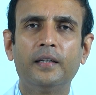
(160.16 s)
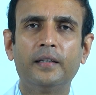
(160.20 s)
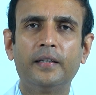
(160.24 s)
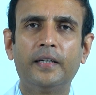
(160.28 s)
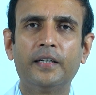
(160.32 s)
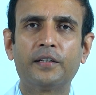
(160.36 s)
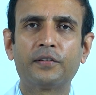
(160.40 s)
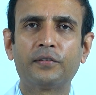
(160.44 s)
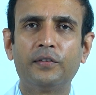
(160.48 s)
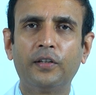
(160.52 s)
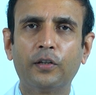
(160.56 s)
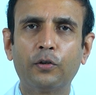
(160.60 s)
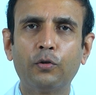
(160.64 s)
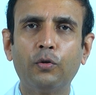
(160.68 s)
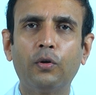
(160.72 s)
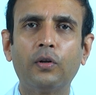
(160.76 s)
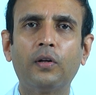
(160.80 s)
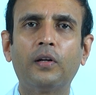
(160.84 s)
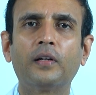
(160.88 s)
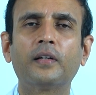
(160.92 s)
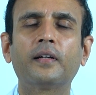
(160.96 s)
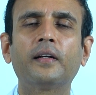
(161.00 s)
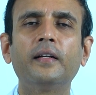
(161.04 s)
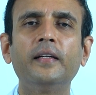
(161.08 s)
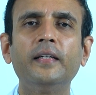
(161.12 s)
gets the
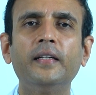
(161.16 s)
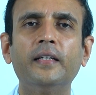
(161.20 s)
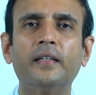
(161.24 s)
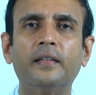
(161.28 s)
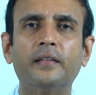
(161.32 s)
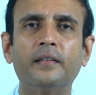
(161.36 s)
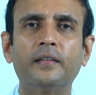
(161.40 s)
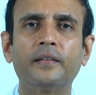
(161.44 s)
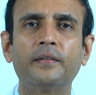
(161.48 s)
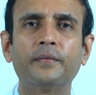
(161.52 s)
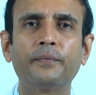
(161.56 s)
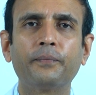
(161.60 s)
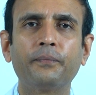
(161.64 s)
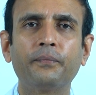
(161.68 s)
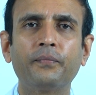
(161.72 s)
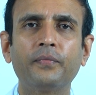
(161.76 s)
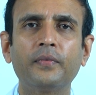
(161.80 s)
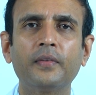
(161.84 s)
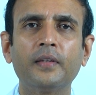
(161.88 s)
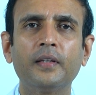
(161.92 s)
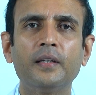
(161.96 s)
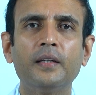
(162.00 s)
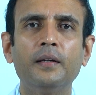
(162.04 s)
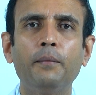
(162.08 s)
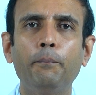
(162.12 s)
colon clear.
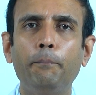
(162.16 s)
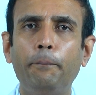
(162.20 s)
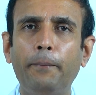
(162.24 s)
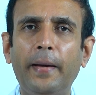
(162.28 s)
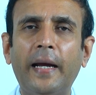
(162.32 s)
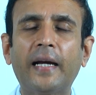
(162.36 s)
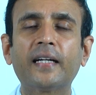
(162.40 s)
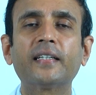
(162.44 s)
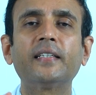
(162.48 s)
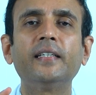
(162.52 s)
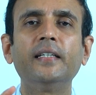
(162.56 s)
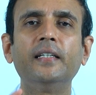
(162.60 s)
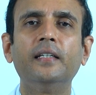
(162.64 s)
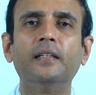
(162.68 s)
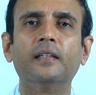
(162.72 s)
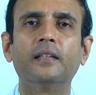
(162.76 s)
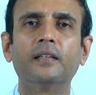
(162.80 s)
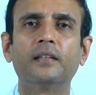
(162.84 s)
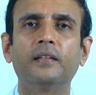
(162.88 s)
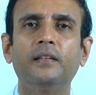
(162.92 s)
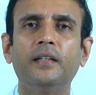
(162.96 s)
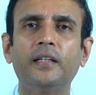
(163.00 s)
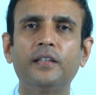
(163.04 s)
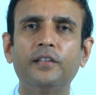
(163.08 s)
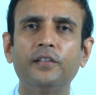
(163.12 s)
Pectin
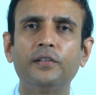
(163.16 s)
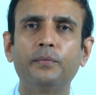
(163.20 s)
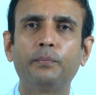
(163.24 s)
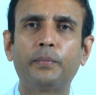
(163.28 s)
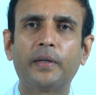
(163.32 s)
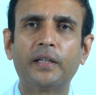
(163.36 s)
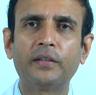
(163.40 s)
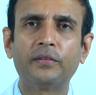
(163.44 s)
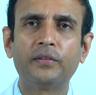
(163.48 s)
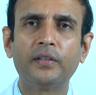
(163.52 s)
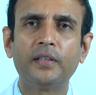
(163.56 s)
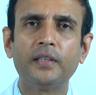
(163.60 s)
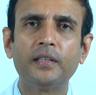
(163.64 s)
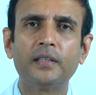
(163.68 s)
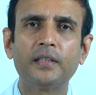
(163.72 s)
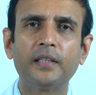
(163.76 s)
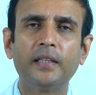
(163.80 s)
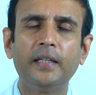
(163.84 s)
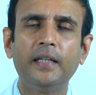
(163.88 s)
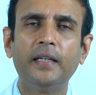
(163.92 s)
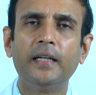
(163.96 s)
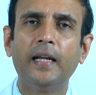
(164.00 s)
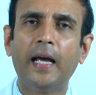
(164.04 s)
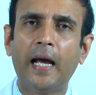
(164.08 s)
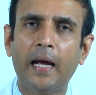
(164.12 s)
that is present
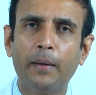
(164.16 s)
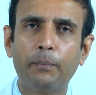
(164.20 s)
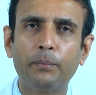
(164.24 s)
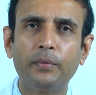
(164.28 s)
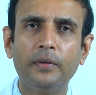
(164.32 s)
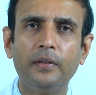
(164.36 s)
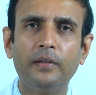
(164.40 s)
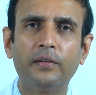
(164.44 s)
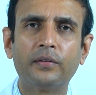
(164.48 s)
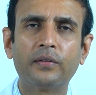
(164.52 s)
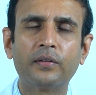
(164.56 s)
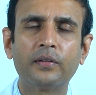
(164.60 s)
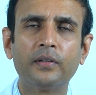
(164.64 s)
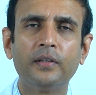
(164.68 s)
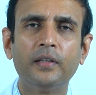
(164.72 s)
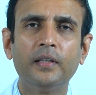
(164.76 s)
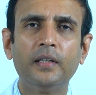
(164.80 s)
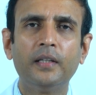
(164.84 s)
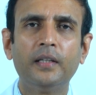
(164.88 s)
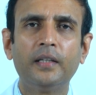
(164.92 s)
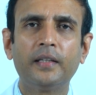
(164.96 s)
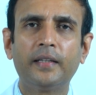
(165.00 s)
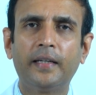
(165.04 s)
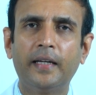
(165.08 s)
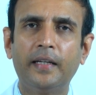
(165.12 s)
in apples
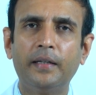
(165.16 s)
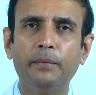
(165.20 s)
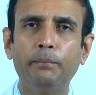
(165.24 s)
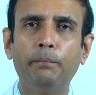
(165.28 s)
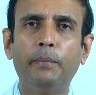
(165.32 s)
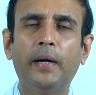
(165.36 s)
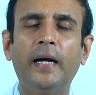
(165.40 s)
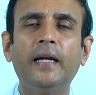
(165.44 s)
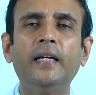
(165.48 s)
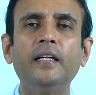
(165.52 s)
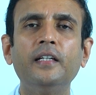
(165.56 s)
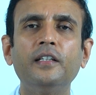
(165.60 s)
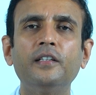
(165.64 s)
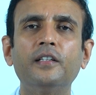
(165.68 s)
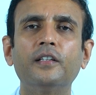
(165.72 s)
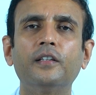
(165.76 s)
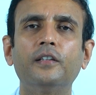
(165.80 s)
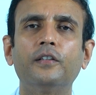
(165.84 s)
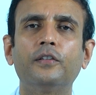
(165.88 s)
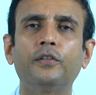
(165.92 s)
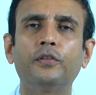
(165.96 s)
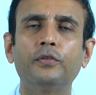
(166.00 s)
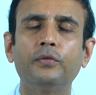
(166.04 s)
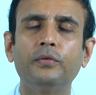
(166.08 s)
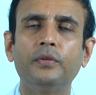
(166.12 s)
can bind
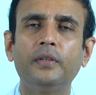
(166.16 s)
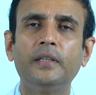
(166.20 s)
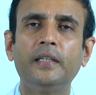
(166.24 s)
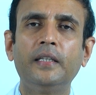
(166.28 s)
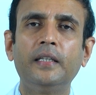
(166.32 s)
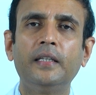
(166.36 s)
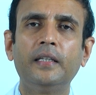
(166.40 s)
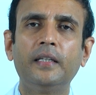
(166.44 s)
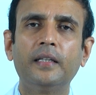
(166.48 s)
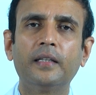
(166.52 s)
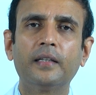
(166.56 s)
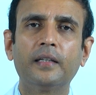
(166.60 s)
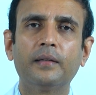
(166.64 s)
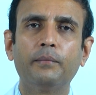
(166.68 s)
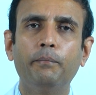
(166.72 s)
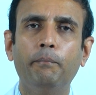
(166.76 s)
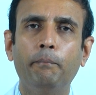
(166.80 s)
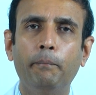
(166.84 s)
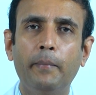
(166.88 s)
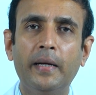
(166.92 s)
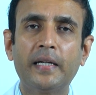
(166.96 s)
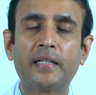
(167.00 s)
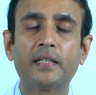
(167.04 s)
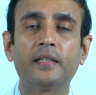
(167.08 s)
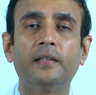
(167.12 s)
to the
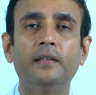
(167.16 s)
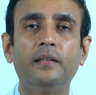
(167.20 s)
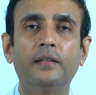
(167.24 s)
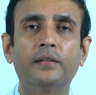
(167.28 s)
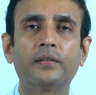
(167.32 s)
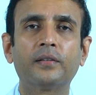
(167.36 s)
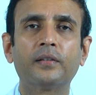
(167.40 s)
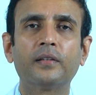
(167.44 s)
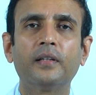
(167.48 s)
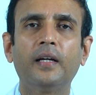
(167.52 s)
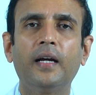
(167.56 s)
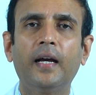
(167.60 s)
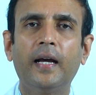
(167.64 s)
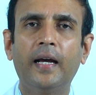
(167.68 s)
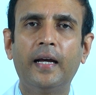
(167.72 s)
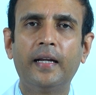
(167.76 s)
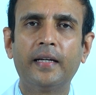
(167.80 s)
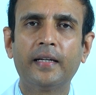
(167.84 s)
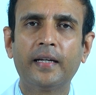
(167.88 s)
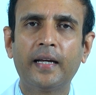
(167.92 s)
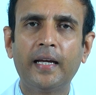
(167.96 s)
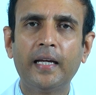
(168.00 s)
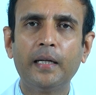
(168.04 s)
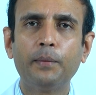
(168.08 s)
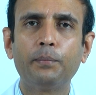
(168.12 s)
metals
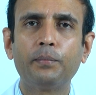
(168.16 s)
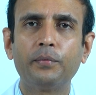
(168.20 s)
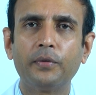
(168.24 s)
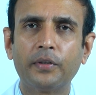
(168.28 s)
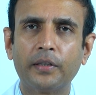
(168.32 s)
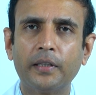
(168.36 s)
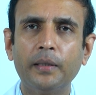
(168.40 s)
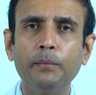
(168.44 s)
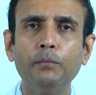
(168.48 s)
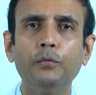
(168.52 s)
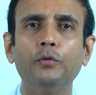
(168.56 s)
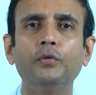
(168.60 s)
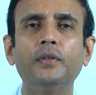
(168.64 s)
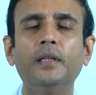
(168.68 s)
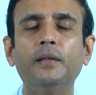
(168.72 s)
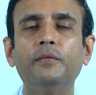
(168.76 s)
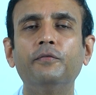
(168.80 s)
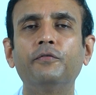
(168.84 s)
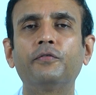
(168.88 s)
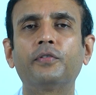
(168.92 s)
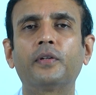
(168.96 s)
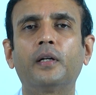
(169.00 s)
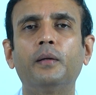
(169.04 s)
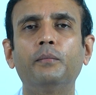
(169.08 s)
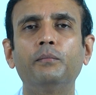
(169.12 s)
and help remove them
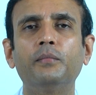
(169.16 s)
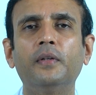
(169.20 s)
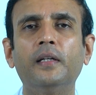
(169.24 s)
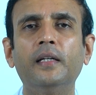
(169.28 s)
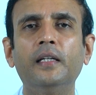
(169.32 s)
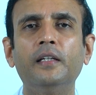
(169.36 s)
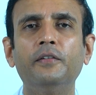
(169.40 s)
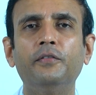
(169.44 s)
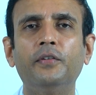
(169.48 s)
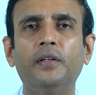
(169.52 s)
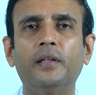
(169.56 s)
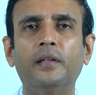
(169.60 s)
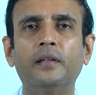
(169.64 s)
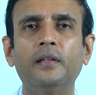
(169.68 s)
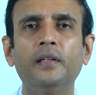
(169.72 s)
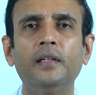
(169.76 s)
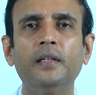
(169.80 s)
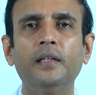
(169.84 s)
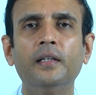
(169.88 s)
from the liver,